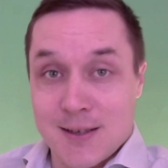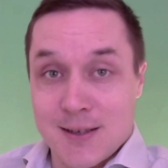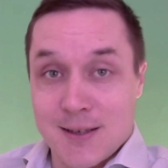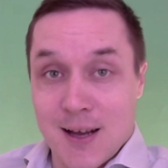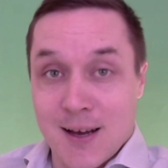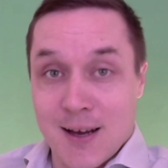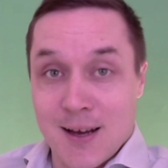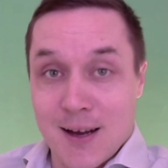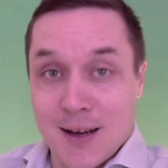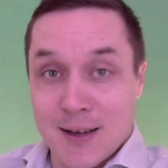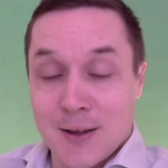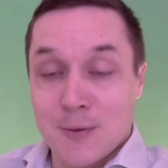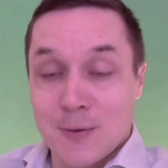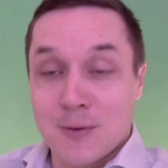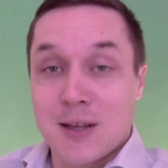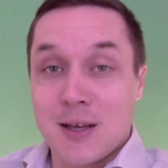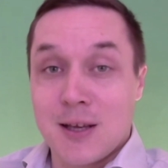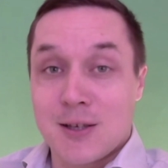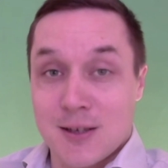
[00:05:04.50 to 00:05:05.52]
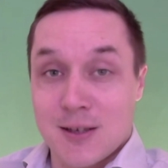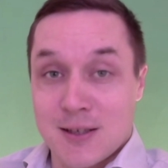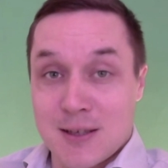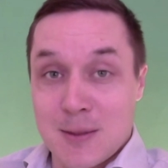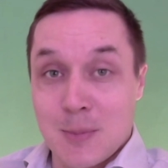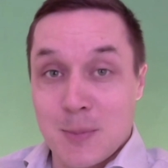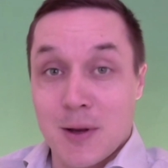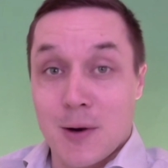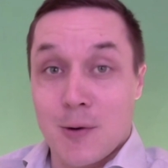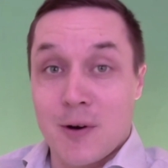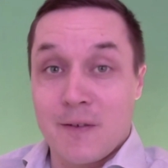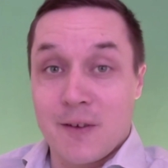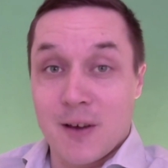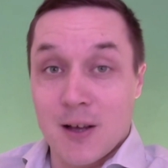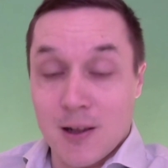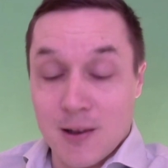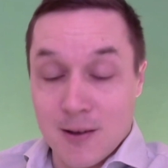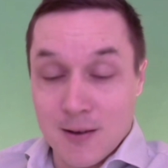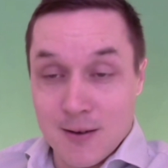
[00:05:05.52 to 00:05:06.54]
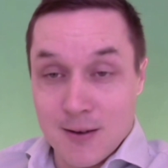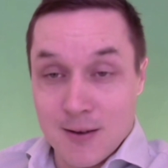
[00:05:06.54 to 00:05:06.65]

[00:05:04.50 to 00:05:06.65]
I, I don't teach, I simply reveal.